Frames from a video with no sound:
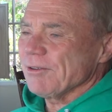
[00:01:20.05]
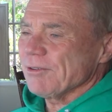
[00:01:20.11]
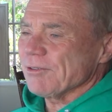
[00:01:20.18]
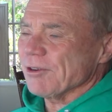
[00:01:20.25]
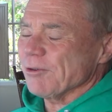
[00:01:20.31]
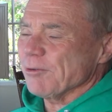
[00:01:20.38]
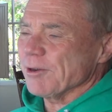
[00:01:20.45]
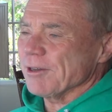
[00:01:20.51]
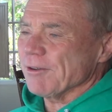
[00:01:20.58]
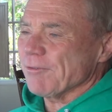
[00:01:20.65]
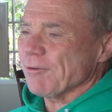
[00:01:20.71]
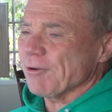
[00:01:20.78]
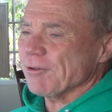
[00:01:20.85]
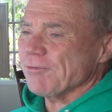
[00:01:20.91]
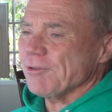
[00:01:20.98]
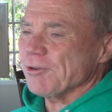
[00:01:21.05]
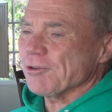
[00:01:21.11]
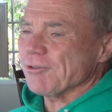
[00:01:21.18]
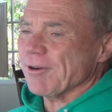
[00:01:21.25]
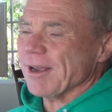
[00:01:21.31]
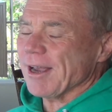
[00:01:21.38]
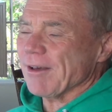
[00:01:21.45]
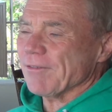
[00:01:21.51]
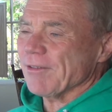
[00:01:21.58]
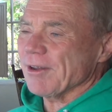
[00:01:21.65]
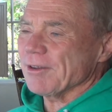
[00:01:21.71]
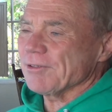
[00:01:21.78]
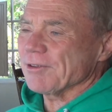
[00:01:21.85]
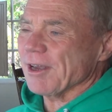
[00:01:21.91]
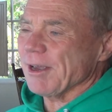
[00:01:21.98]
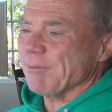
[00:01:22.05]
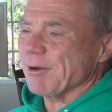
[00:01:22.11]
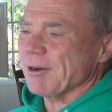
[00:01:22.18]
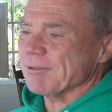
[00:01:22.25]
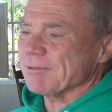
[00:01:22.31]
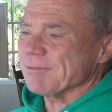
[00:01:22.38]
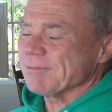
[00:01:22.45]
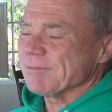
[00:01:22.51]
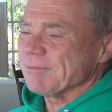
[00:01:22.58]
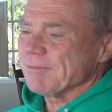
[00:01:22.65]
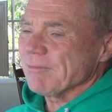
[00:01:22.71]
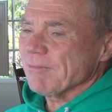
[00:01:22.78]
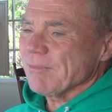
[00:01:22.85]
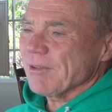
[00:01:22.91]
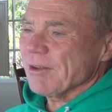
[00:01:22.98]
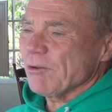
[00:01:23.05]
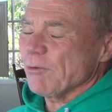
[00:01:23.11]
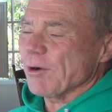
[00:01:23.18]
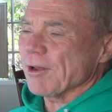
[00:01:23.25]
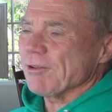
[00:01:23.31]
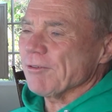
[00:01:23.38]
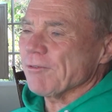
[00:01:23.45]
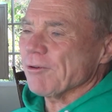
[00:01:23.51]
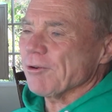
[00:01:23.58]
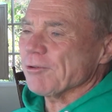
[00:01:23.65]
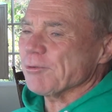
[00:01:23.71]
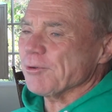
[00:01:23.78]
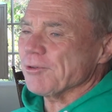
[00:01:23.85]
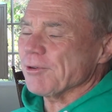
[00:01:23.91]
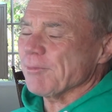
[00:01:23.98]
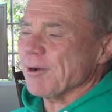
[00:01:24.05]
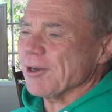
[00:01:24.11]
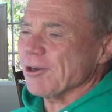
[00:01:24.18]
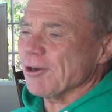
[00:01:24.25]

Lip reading: So when the first few triathlons came out, one of the first was in my